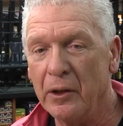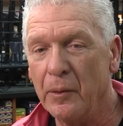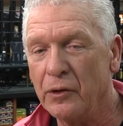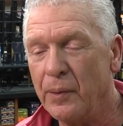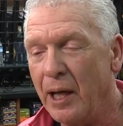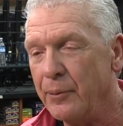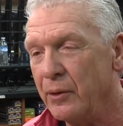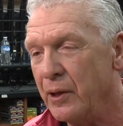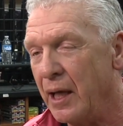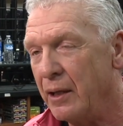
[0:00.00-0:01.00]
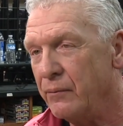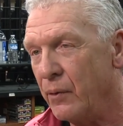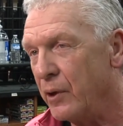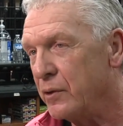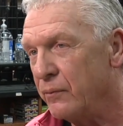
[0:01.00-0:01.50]
your most popular nine
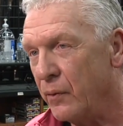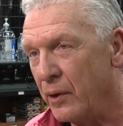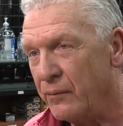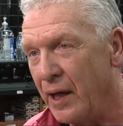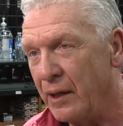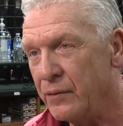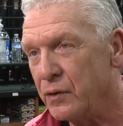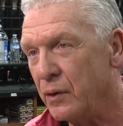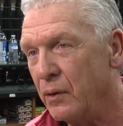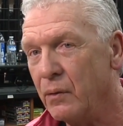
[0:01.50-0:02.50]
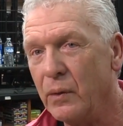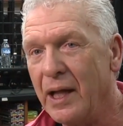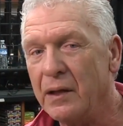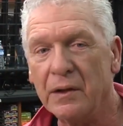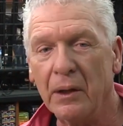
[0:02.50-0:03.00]
forties and forty-fives, so we're
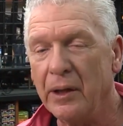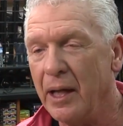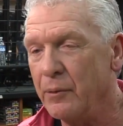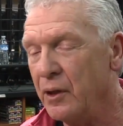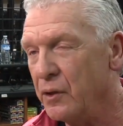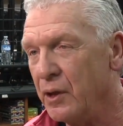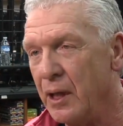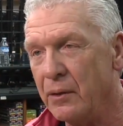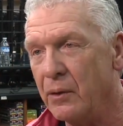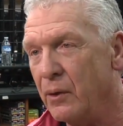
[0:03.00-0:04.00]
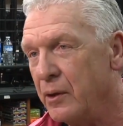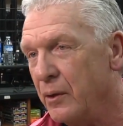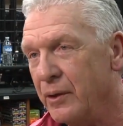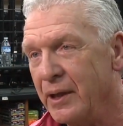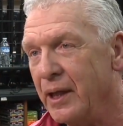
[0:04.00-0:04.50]
not selling ammunition out the door. You
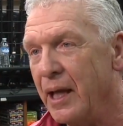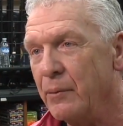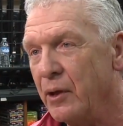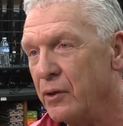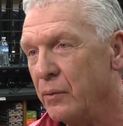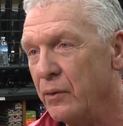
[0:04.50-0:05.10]
only get ammunition